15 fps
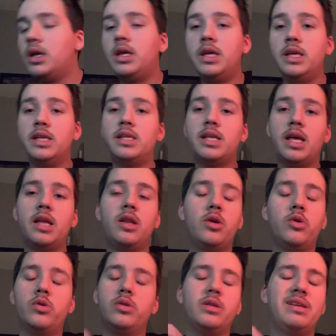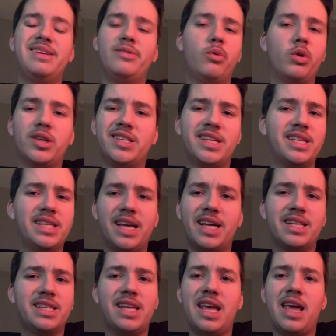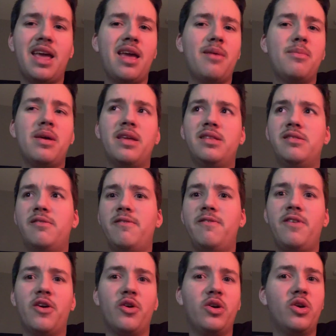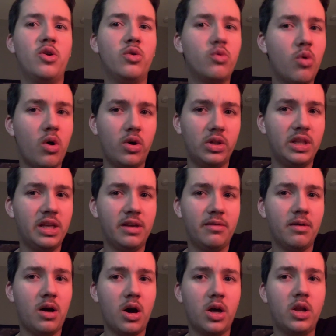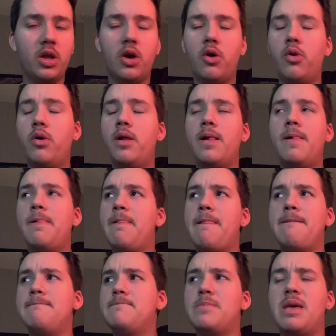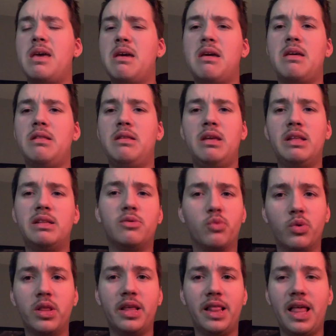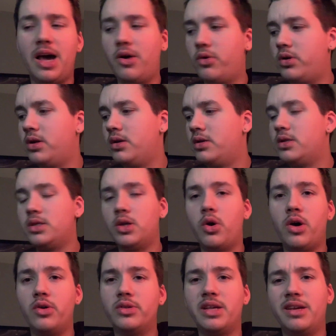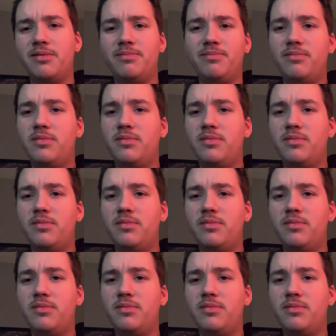he said it works the exact same. It's very good quality audio. And it's really loud. So I was like,